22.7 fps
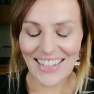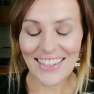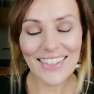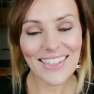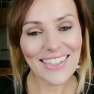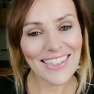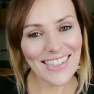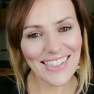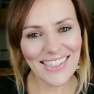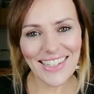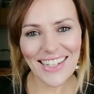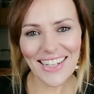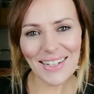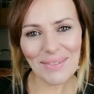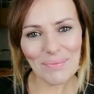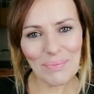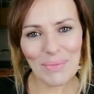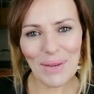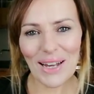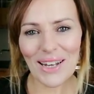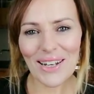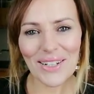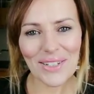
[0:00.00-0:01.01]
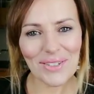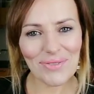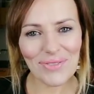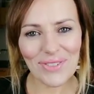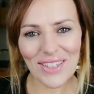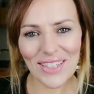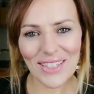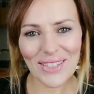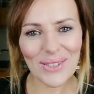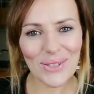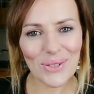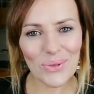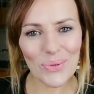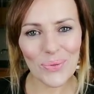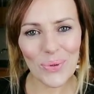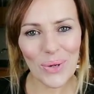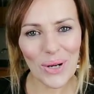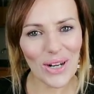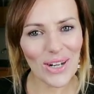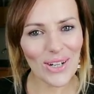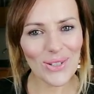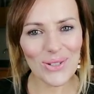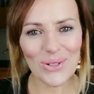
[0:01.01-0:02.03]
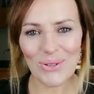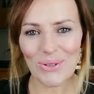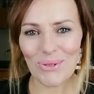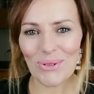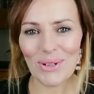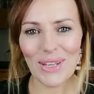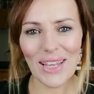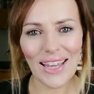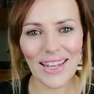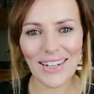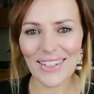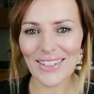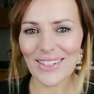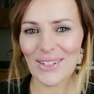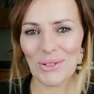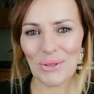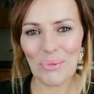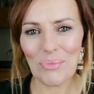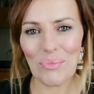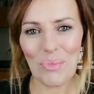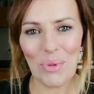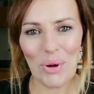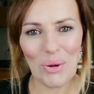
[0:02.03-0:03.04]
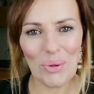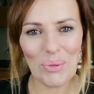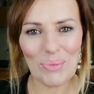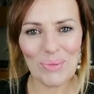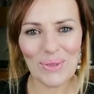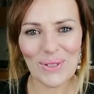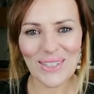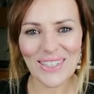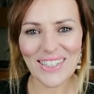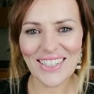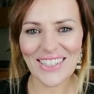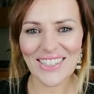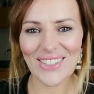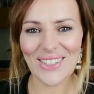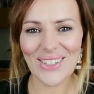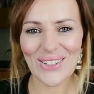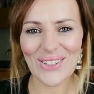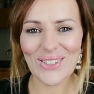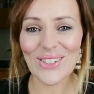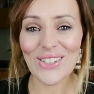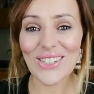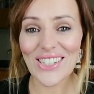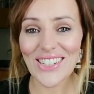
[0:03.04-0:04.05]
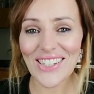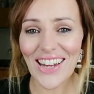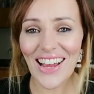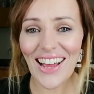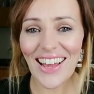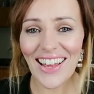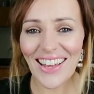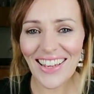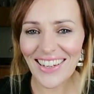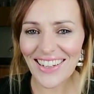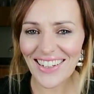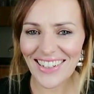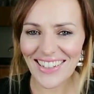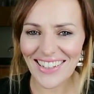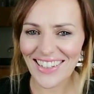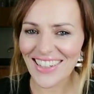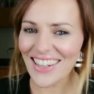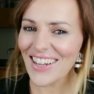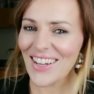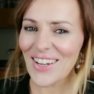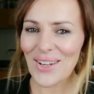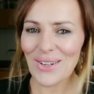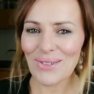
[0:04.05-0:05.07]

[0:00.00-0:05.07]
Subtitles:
This is it, my love. This is where you get your moment to shine,